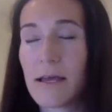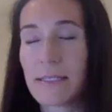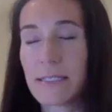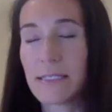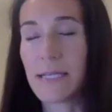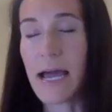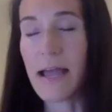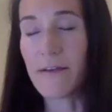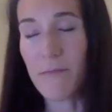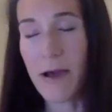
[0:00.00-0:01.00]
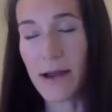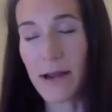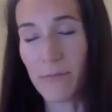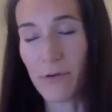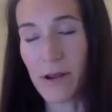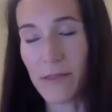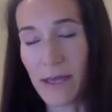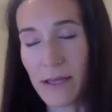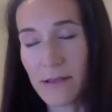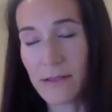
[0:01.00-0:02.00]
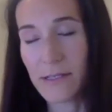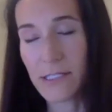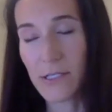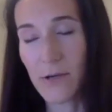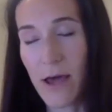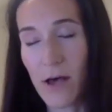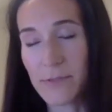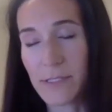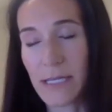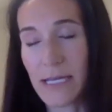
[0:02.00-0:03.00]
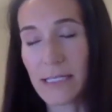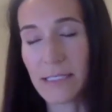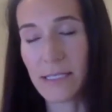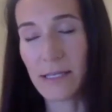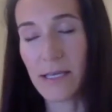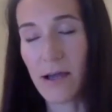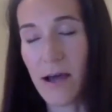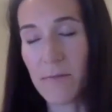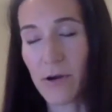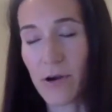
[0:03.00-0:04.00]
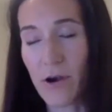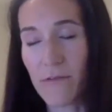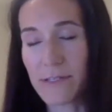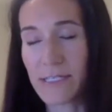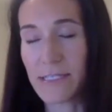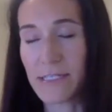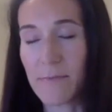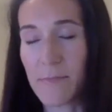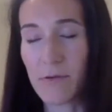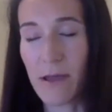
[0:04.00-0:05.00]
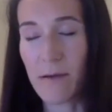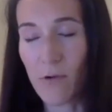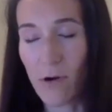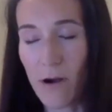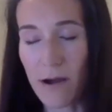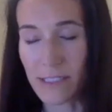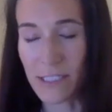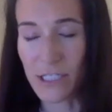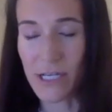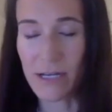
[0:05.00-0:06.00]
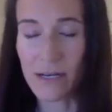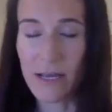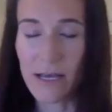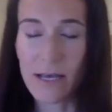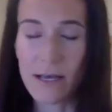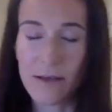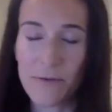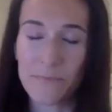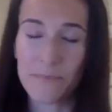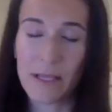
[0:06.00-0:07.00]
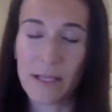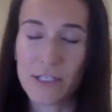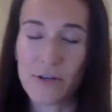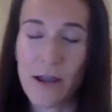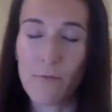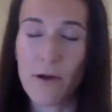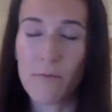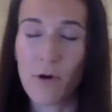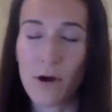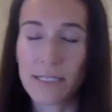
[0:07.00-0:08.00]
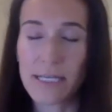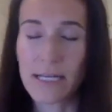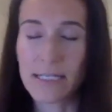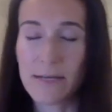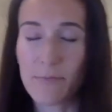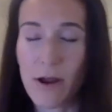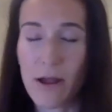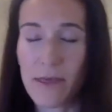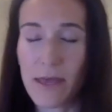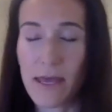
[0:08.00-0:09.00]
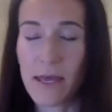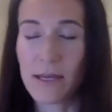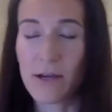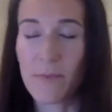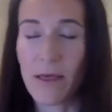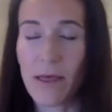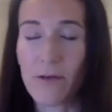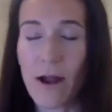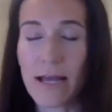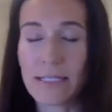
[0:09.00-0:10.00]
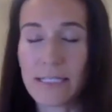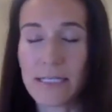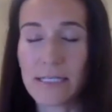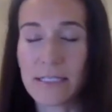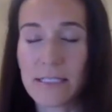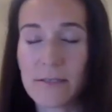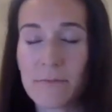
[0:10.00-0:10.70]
it's diaphragmatic breathing. So it helps to instantly calm your nervous system and you get more oxygen. Let's try one more. Take a deep breath in, your belly rises.